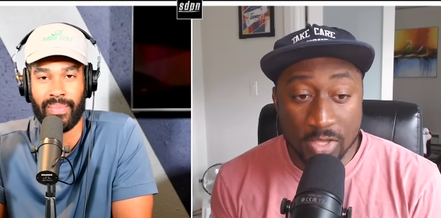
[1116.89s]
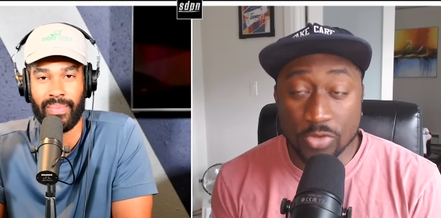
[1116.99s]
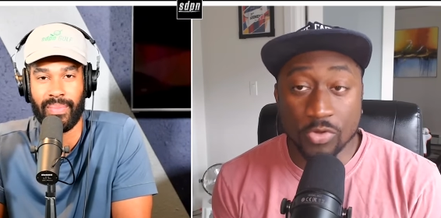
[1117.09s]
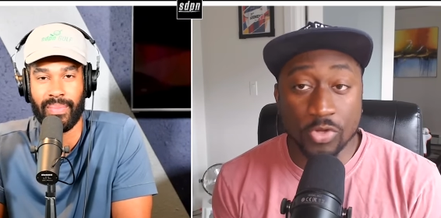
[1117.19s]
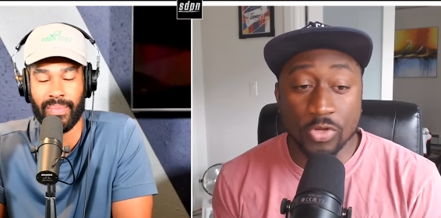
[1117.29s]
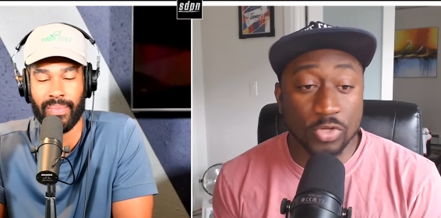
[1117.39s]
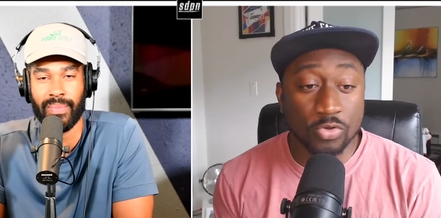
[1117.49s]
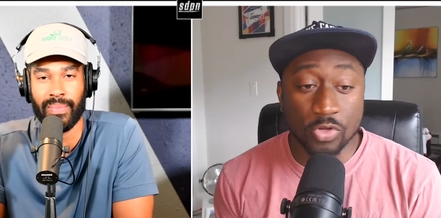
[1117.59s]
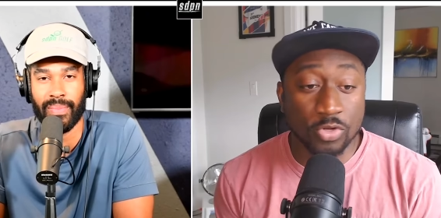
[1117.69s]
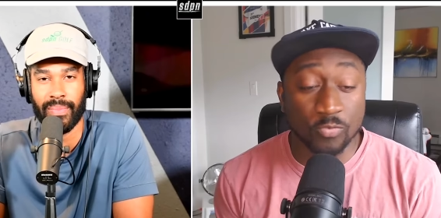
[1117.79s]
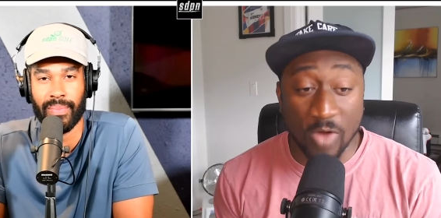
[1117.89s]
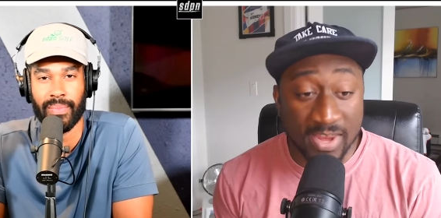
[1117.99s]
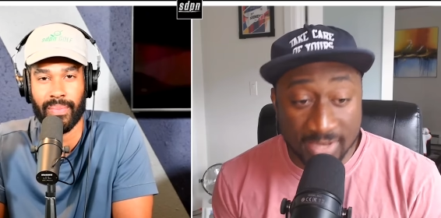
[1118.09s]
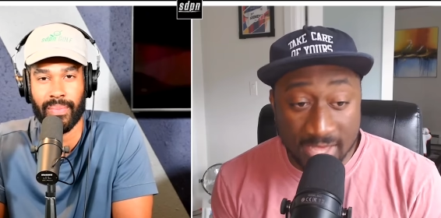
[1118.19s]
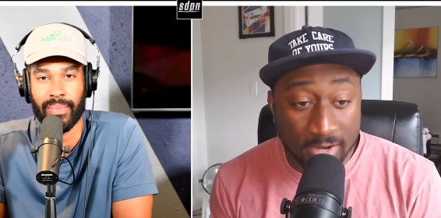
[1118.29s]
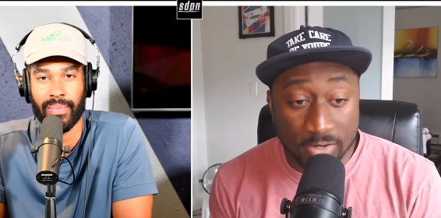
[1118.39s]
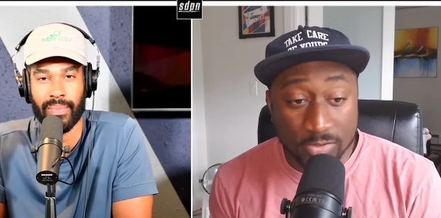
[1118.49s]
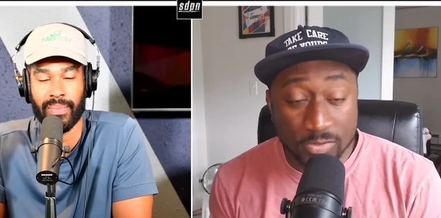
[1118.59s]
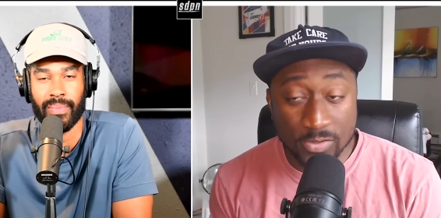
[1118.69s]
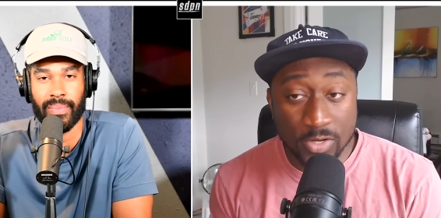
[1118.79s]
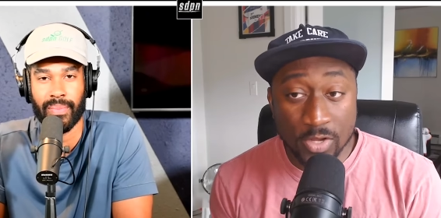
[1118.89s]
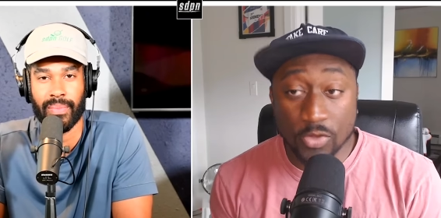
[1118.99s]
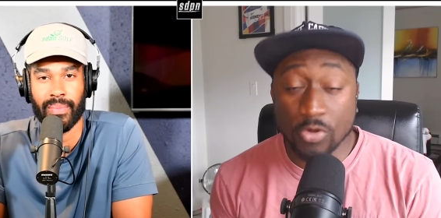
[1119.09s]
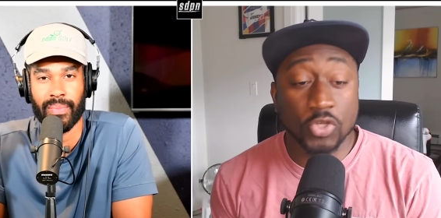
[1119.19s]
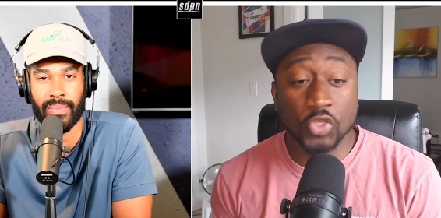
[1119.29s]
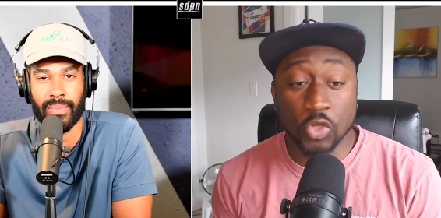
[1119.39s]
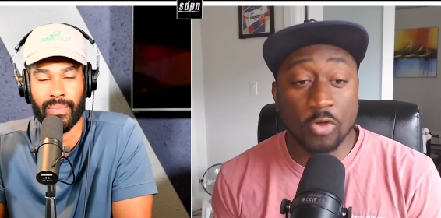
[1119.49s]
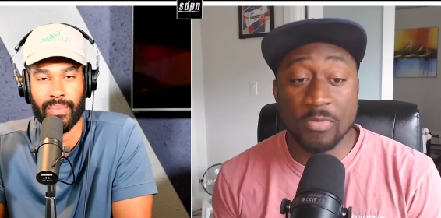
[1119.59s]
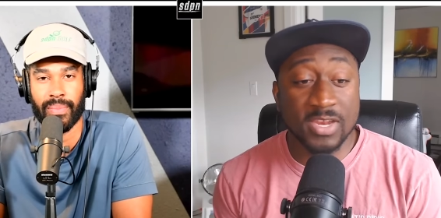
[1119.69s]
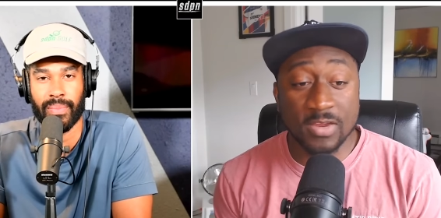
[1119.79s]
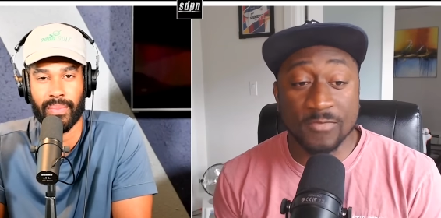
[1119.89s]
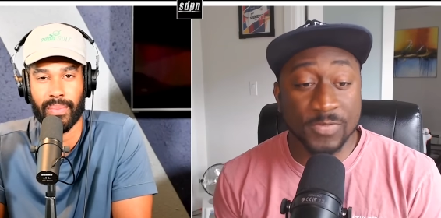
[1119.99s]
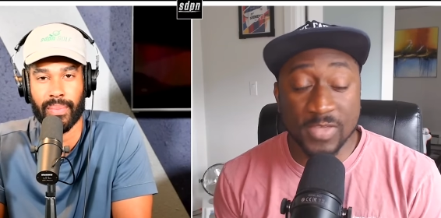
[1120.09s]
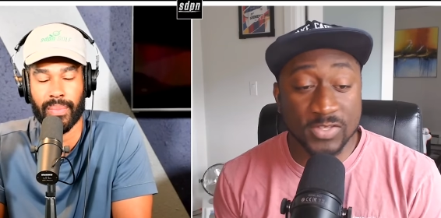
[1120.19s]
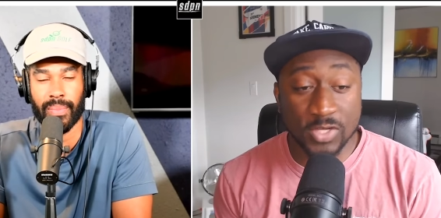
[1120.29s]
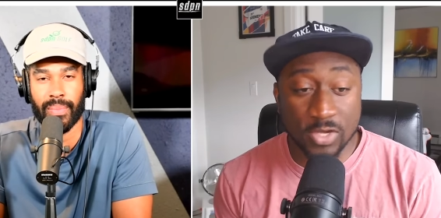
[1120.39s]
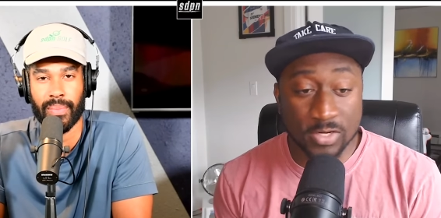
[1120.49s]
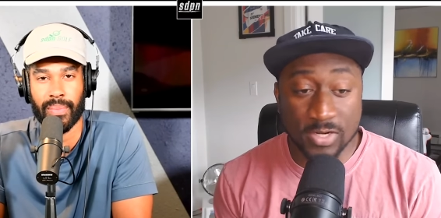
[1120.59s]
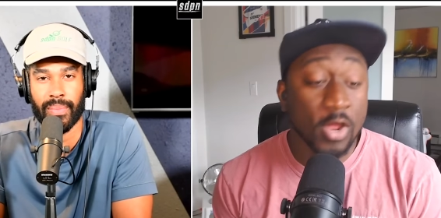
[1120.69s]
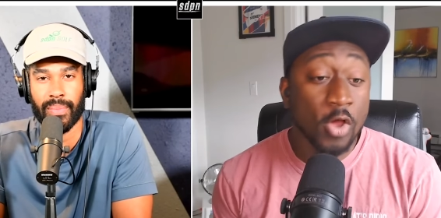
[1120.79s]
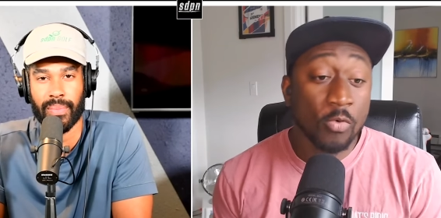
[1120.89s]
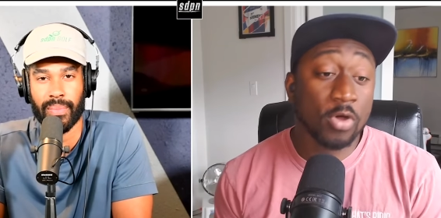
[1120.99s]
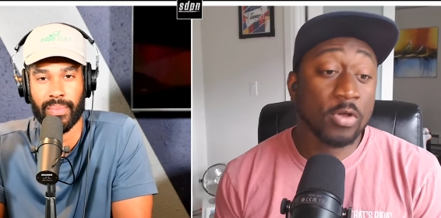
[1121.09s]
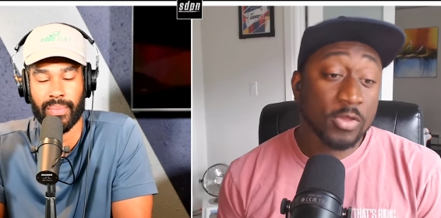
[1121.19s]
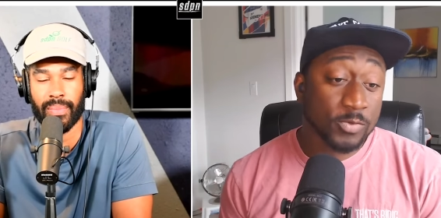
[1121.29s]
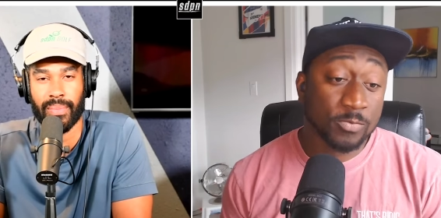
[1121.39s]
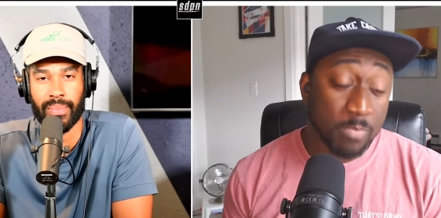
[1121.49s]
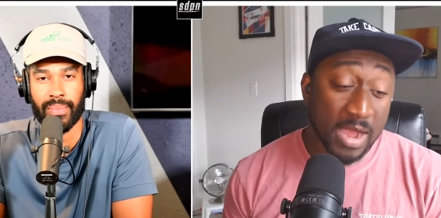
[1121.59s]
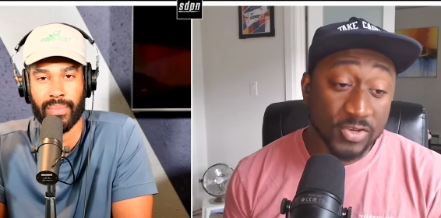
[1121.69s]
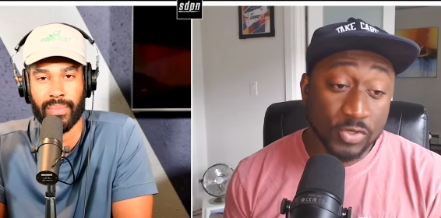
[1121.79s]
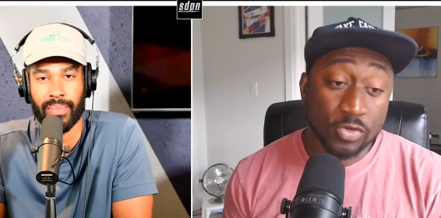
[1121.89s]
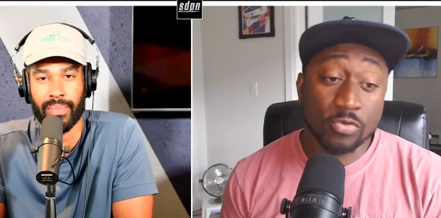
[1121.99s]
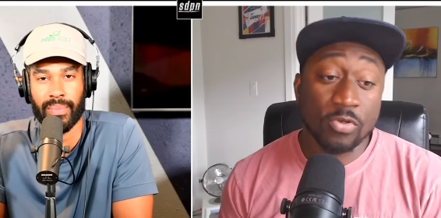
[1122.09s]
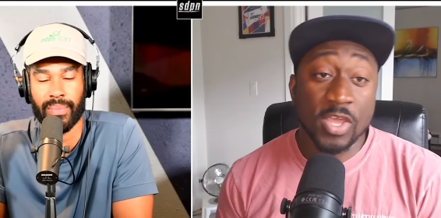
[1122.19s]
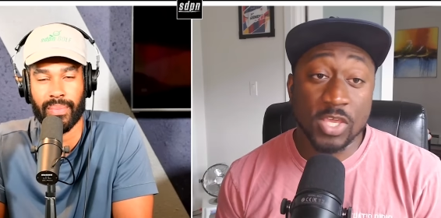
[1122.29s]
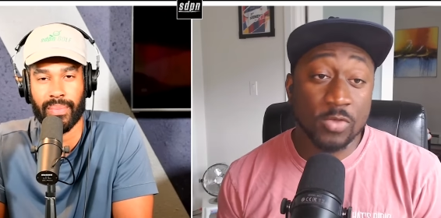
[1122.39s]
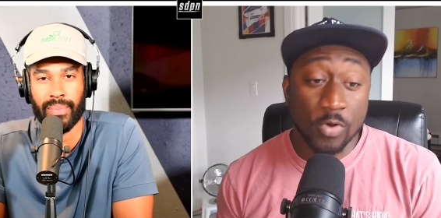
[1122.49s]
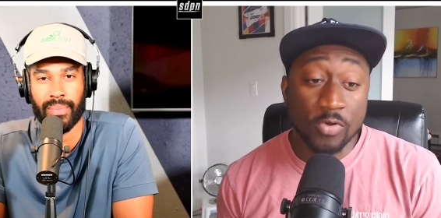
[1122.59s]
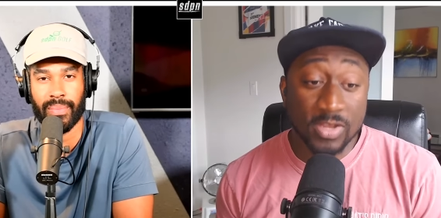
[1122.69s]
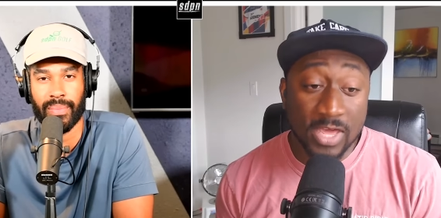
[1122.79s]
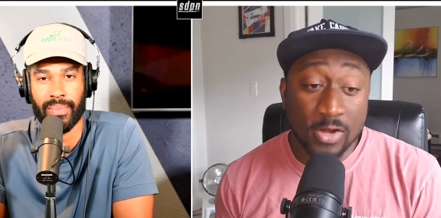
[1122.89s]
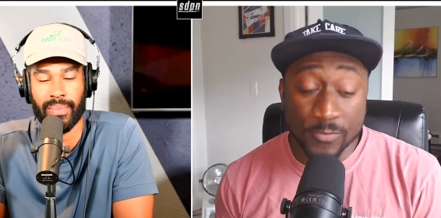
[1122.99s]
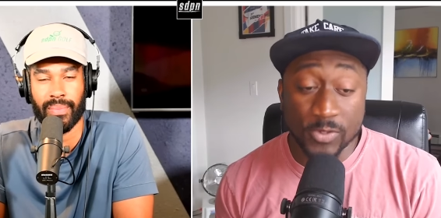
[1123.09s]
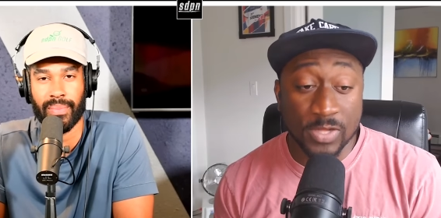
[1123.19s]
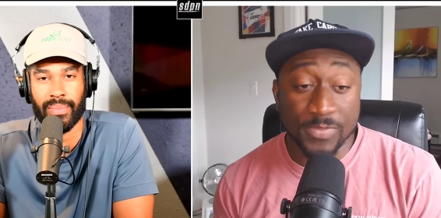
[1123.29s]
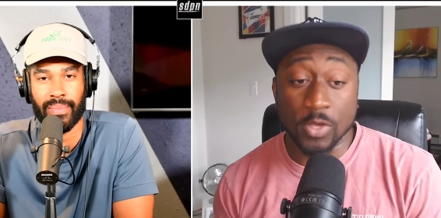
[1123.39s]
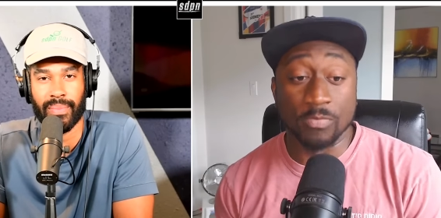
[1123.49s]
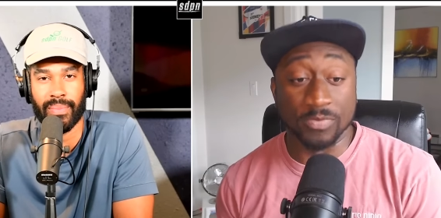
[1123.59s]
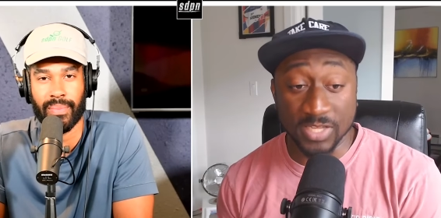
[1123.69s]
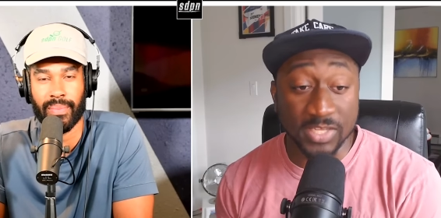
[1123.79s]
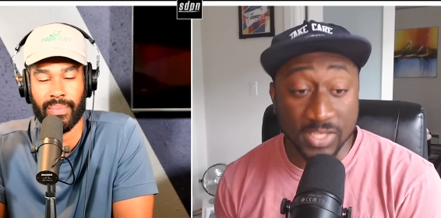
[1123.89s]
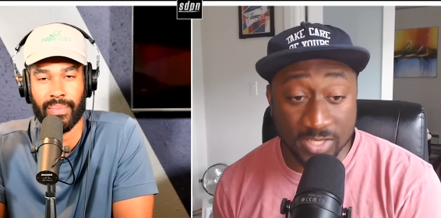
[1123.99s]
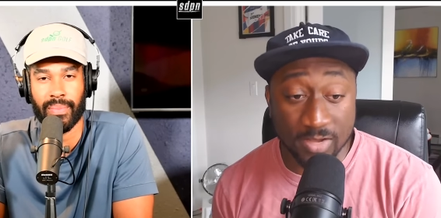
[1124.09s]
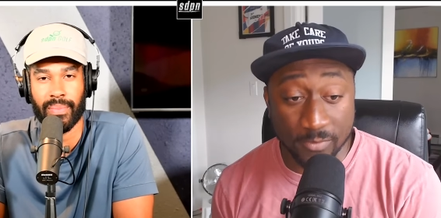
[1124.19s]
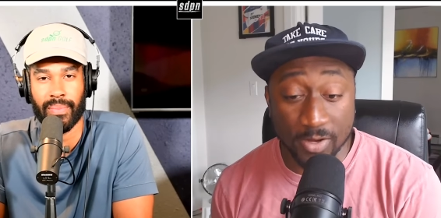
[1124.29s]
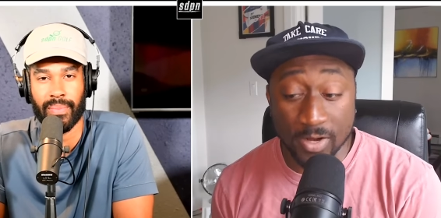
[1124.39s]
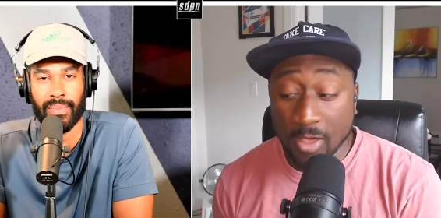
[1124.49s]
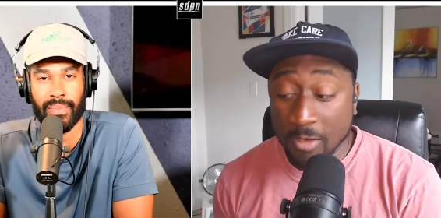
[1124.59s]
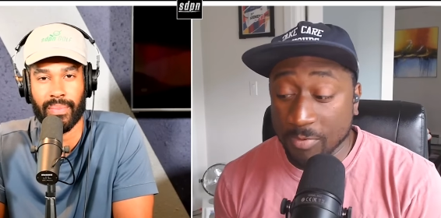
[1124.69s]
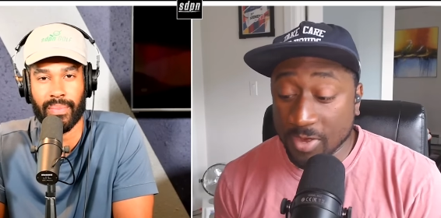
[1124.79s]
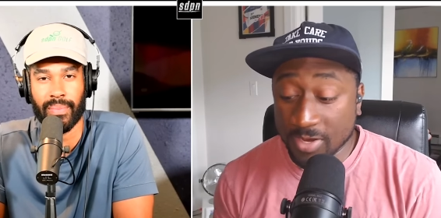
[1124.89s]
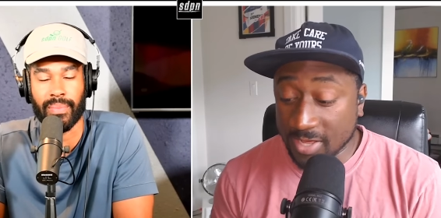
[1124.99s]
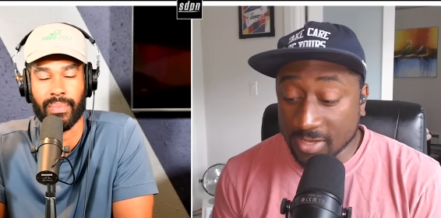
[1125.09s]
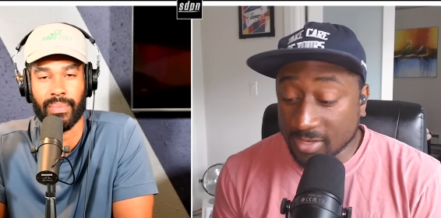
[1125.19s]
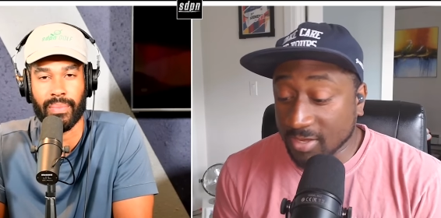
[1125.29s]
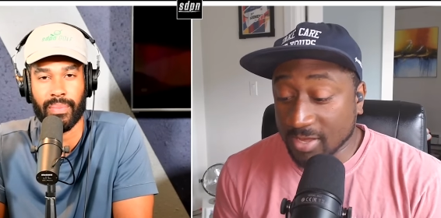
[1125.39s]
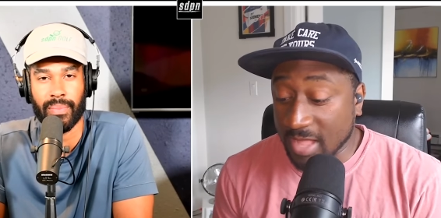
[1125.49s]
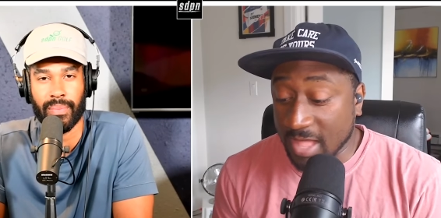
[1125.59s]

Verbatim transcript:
Speaker 1: You could you could write letters. There are so many different things he could have done. Well, mind you, he wrote a letter for something completely different but like,